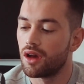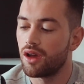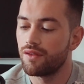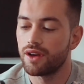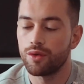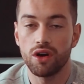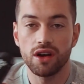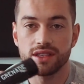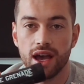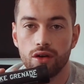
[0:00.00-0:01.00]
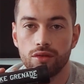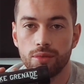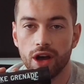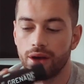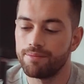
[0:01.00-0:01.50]
hopefully it works out.
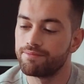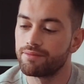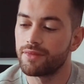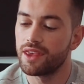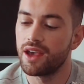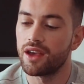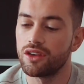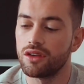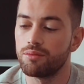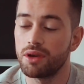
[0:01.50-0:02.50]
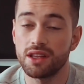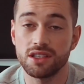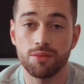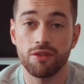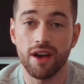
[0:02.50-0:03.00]
But yeah, pick
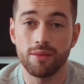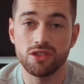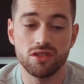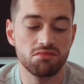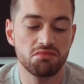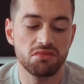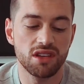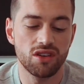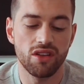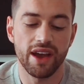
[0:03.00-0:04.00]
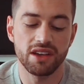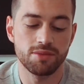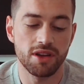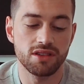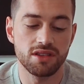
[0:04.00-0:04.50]
these up off Amazon and they're not that
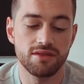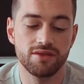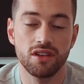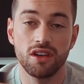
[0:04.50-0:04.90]
expensive.